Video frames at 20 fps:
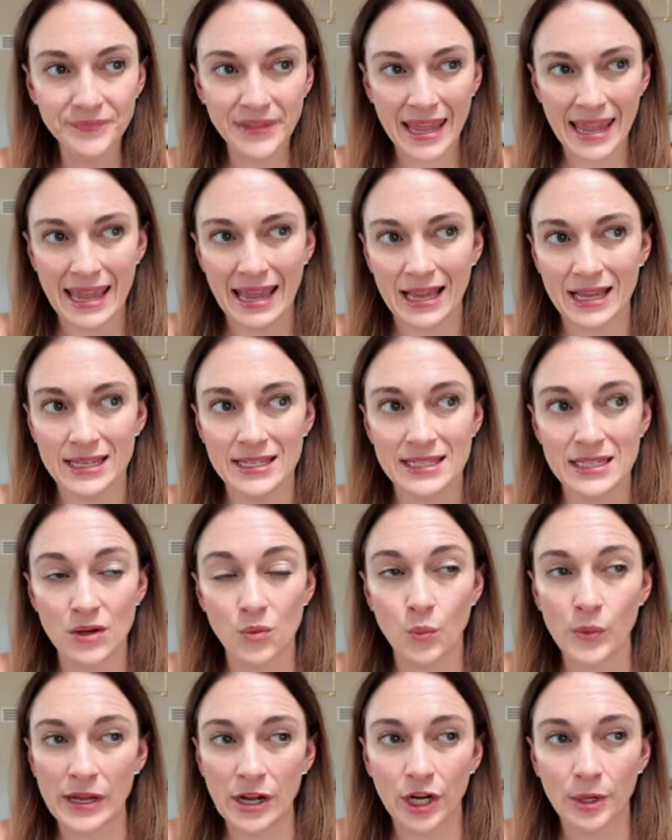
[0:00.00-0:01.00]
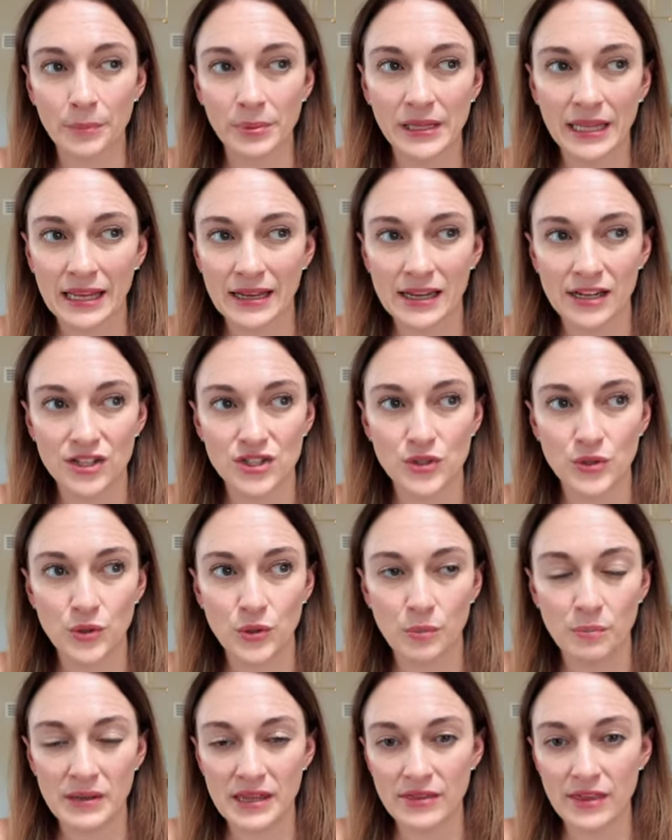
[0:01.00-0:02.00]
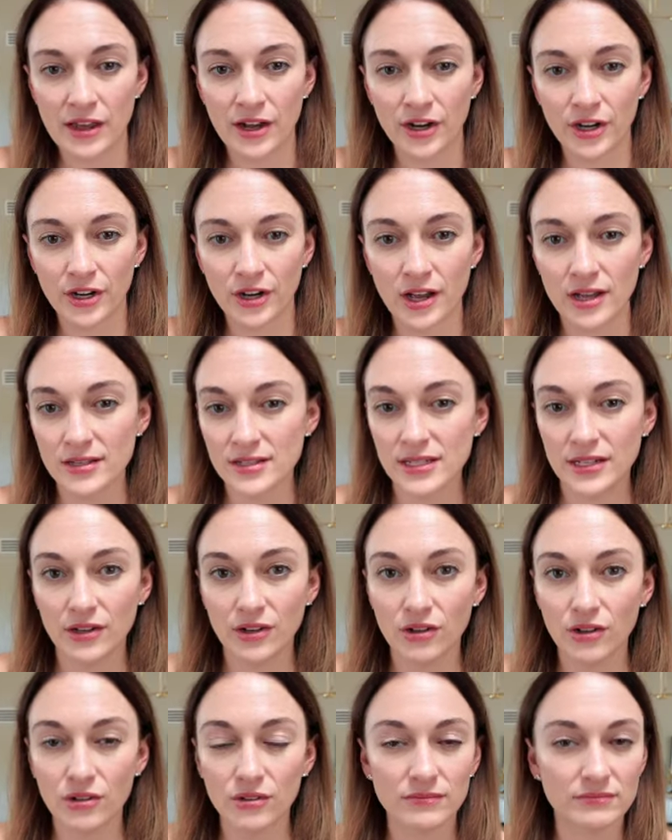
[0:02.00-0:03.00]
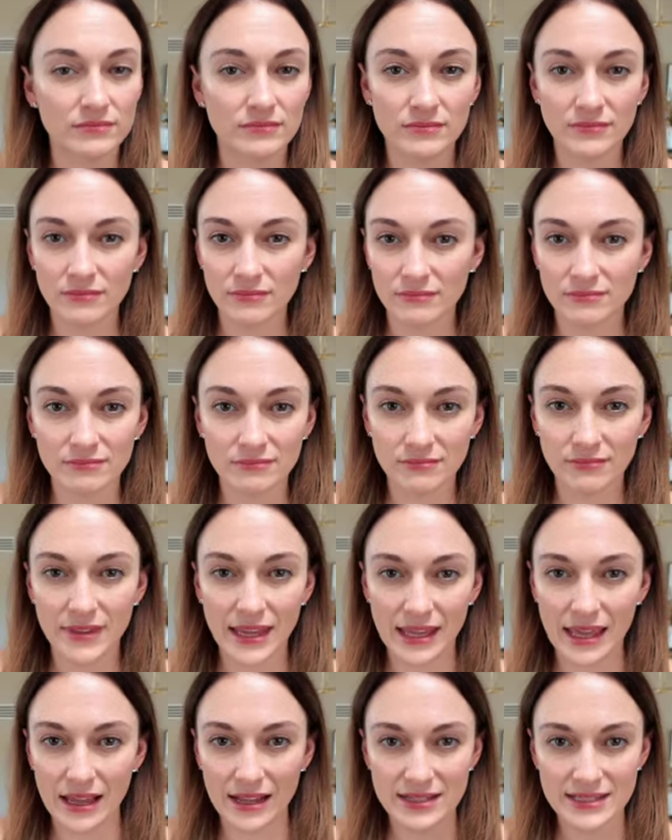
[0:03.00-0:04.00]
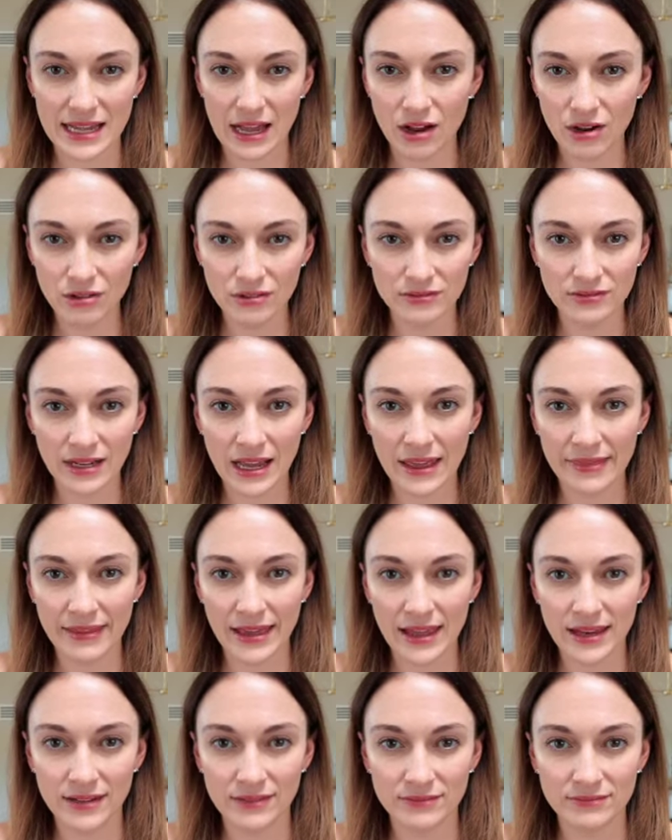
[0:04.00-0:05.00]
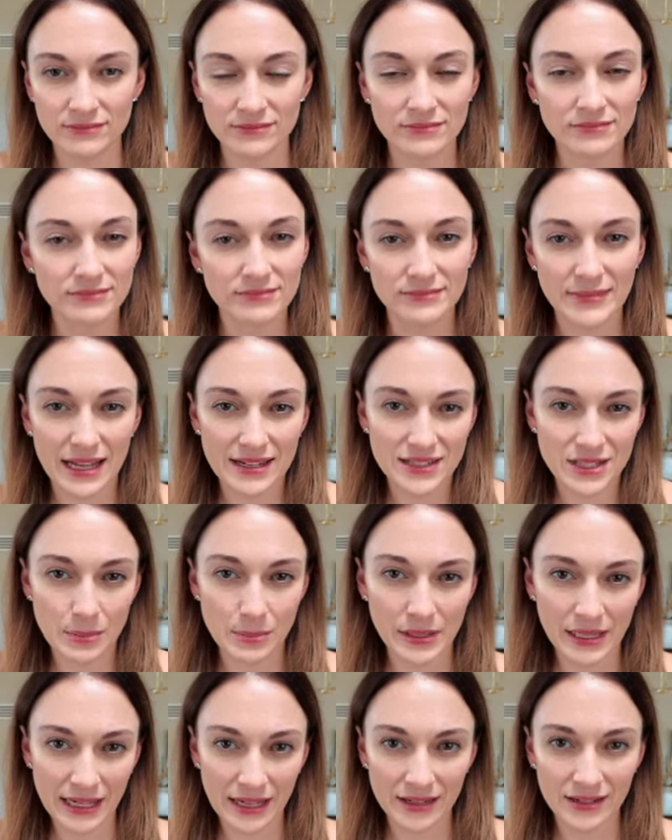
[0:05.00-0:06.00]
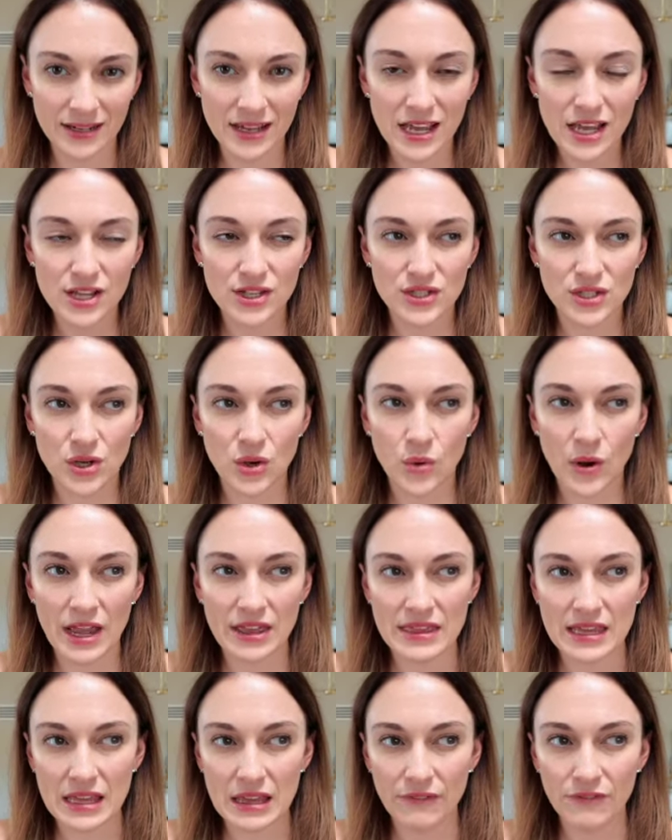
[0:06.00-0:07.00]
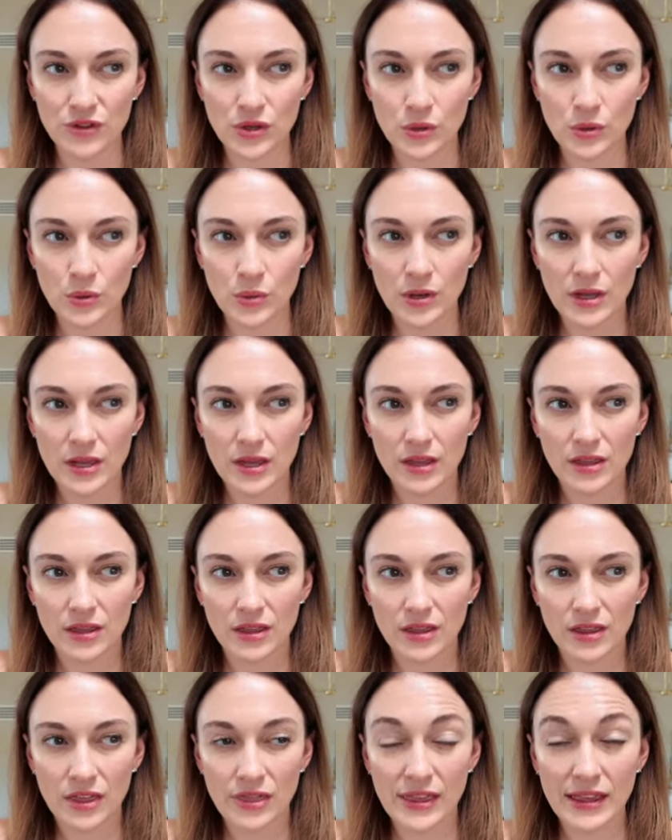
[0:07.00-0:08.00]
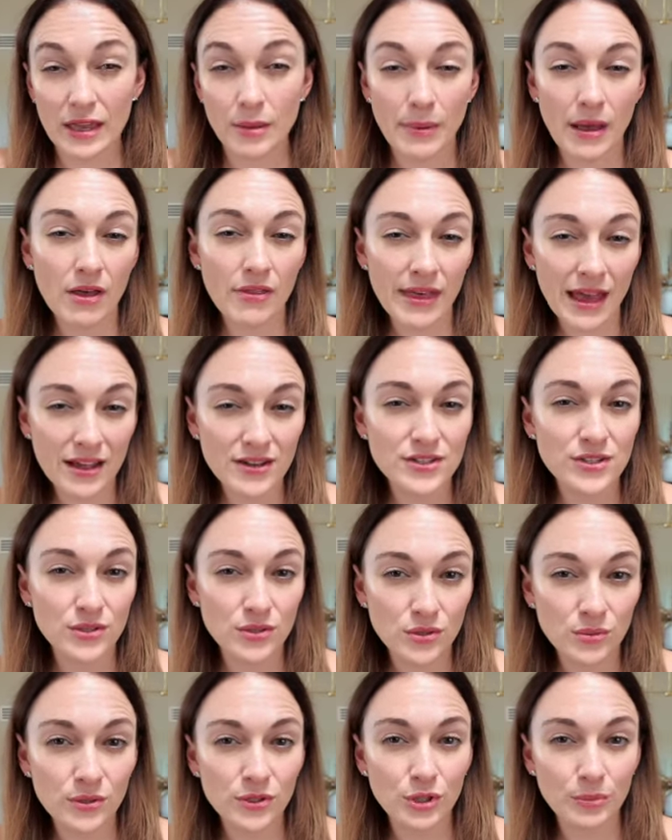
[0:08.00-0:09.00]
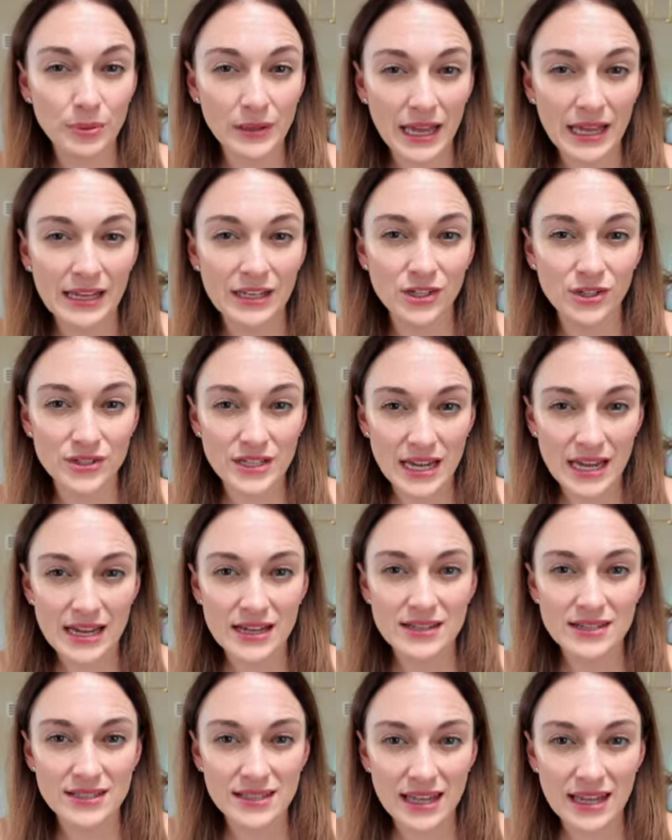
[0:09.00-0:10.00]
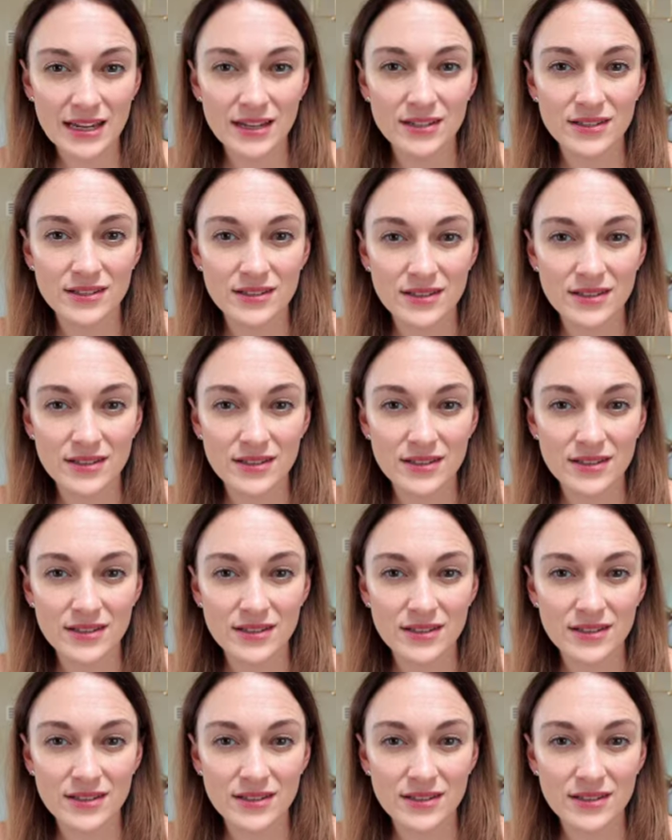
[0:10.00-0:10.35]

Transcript: and we are planning to be there until they kick us out, and then that's the plan. So I think if you think about that too when you're planning your days, like,